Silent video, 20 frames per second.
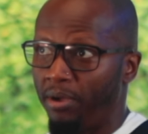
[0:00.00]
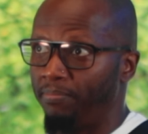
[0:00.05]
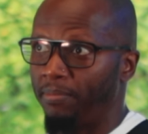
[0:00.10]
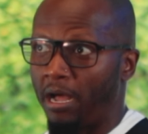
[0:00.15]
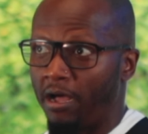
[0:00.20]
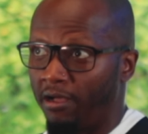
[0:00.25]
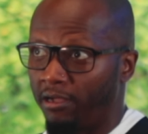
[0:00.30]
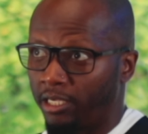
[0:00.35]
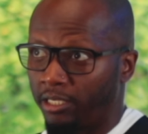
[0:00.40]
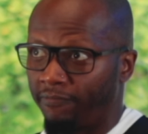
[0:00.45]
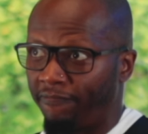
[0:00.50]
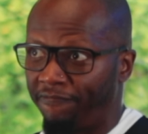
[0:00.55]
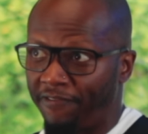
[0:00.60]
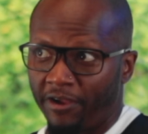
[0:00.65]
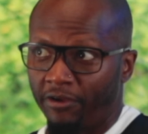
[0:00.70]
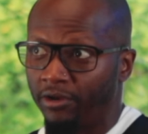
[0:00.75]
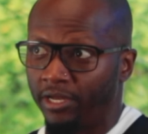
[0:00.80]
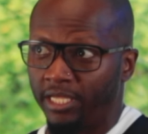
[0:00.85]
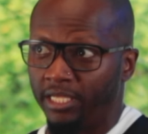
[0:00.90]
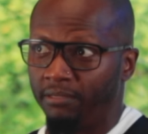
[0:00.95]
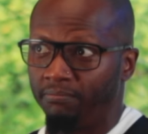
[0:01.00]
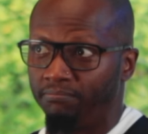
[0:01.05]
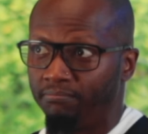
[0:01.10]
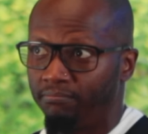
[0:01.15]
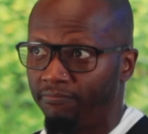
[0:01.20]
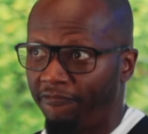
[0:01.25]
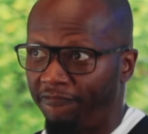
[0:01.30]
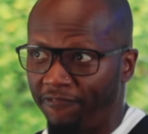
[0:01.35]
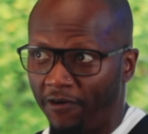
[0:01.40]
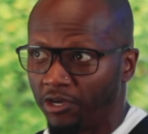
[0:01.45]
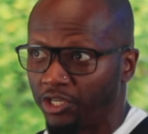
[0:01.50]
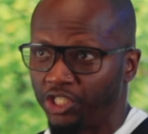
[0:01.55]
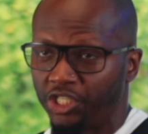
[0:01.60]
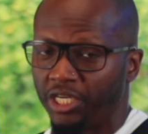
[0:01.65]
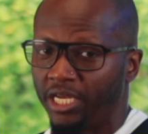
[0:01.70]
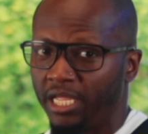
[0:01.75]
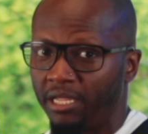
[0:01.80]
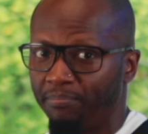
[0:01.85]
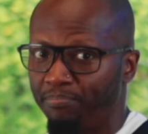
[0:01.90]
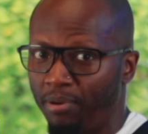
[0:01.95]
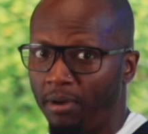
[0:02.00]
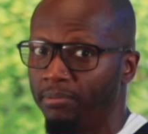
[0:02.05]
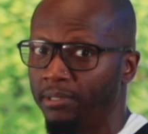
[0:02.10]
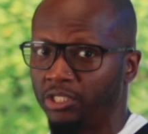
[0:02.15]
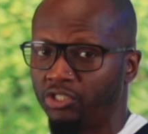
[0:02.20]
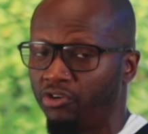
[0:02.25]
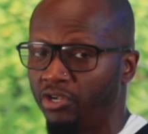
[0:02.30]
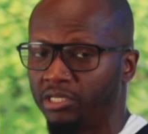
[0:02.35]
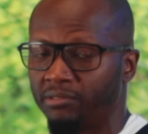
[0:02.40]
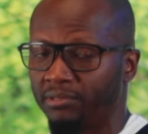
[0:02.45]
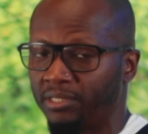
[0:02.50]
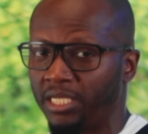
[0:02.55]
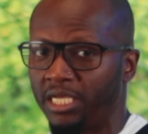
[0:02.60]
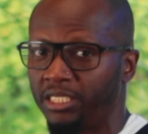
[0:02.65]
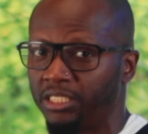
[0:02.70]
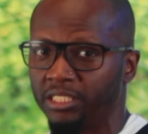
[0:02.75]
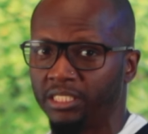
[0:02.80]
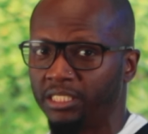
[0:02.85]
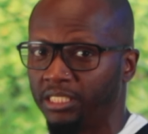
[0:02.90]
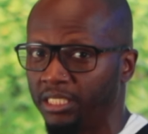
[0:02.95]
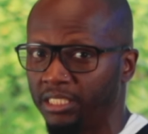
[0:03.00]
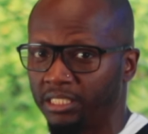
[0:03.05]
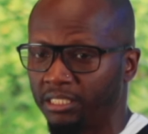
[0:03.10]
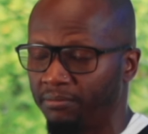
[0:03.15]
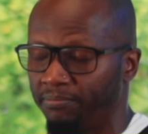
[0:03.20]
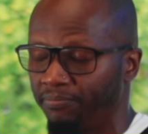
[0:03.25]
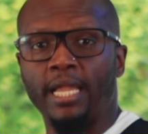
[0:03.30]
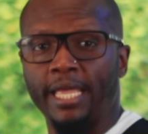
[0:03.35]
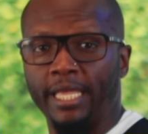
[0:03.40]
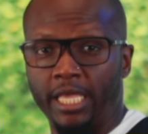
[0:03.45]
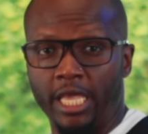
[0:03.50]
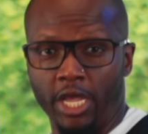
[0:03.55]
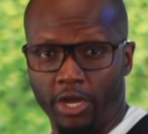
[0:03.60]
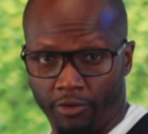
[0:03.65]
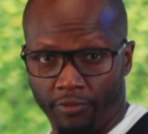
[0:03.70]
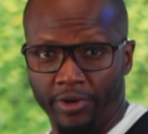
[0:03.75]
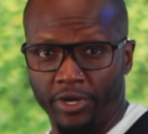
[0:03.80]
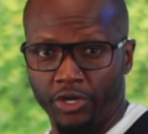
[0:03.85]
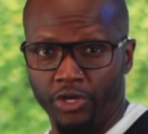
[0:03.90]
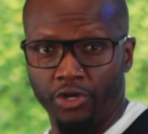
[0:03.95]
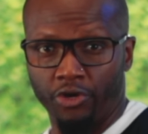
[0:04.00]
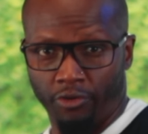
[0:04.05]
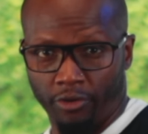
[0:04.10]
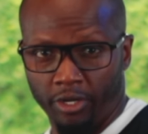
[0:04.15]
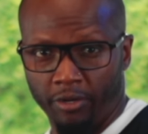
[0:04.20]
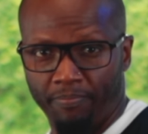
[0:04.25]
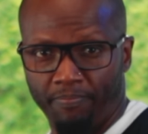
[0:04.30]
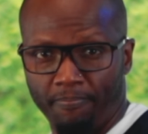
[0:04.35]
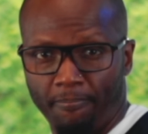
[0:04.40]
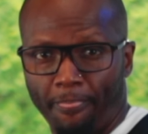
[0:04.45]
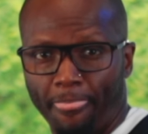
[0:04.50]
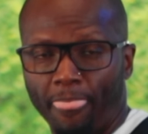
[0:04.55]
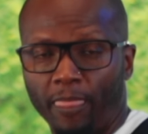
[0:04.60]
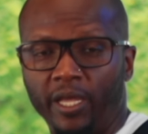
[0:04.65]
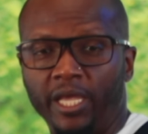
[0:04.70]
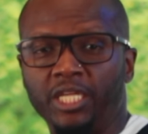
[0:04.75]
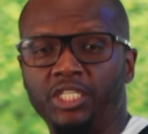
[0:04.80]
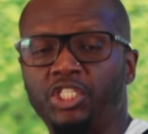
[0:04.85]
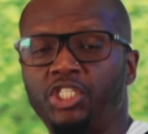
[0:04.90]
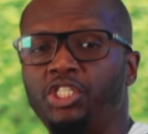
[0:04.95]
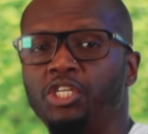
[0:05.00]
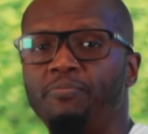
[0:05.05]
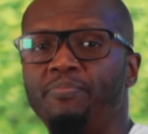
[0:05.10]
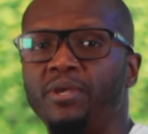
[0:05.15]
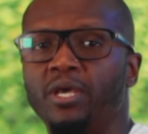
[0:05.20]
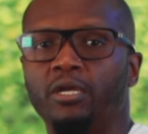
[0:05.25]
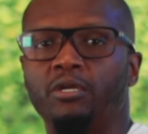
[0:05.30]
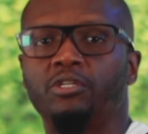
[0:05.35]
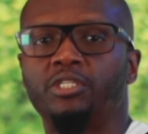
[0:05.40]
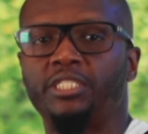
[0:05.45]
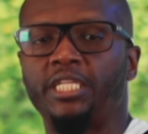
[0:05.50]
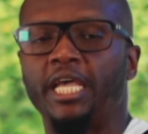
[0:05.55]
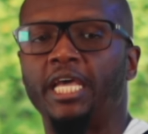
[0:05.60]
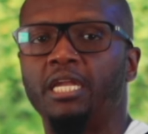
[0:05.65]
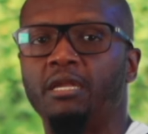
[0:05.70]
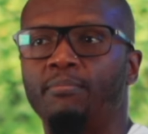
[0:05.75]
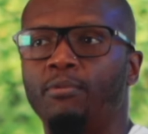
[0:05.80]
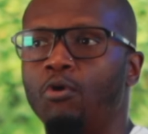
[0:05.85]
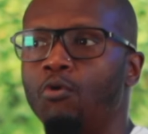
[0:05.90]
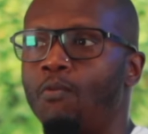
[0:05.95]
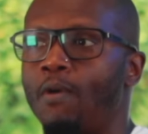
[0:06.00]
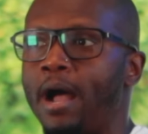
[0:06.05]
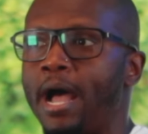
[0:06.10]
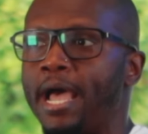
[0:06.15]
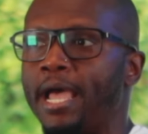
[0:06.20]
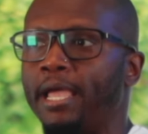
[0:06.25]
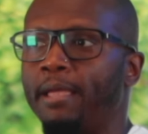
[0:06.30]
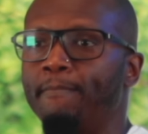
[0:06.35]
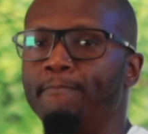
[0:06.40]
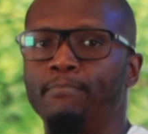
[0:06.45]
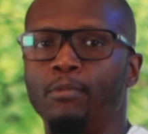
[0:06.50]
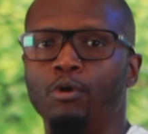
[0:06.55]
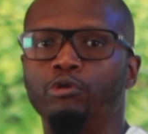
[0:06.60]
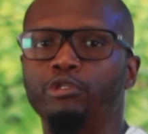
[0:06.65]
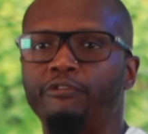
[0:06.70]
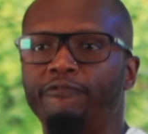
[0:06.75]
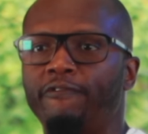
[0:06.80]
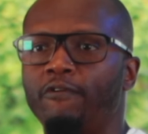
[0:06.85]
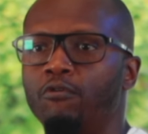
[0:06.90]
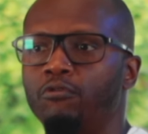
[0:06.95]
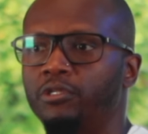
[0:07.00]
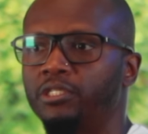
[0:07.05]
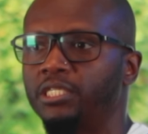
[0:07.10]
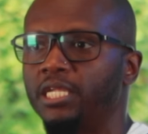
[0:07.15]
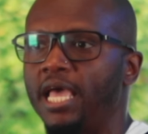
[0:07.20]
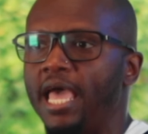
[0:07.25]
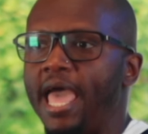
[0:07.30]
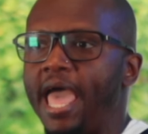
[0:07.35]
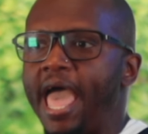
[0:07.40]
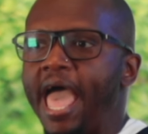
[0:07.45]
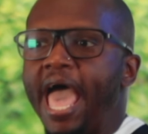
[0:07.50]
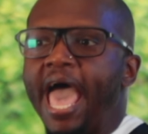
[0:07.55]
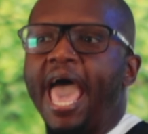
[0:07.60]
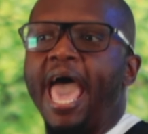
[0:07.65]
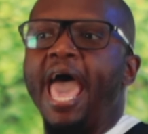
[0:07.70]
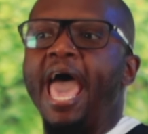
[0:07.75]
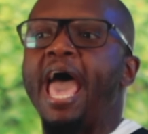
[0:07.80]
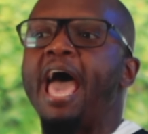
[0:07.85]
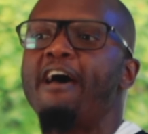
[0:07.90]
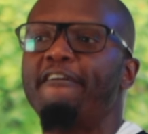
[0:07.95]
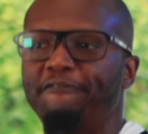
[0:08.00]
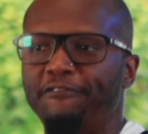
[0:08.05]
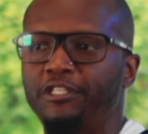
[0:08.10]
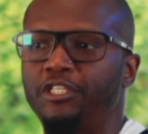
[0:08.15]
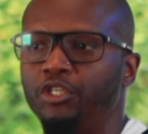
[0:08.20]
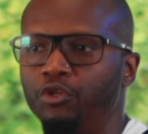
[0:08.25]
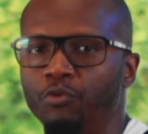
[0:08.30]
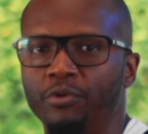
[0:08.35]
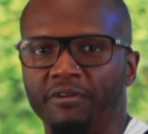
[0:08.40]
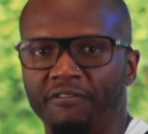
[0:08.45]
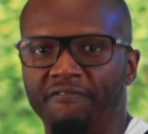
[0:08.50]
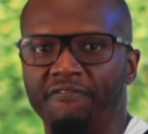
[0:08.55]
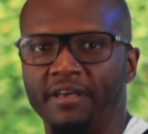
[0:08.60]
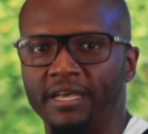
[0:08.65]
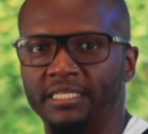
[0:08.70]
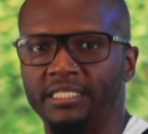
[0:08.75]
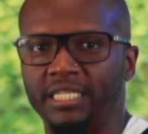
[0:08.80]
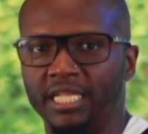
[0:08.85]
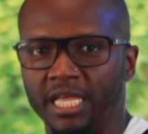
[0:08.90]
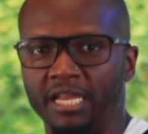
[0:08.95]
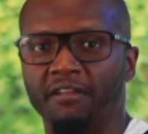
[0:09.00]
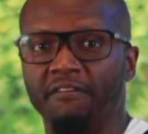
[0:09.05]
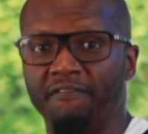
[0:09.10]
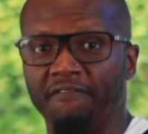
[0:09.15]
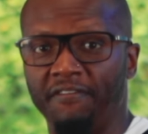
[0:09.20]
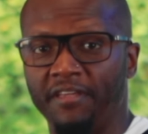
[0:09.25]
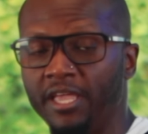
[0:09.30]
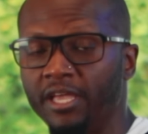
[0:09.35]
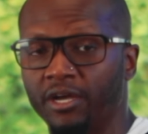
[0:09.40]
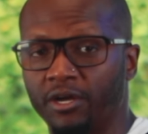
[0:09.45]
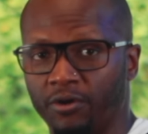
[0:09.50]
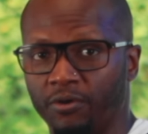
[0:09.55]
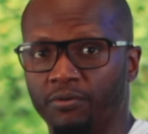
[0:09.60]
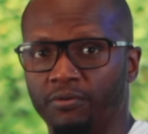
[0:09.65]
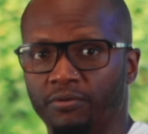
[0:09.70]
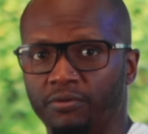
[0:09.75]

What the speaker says: a fairly functioning public transportation system like here in Europe, it should be understandable why most folks have to invest in a vehicle.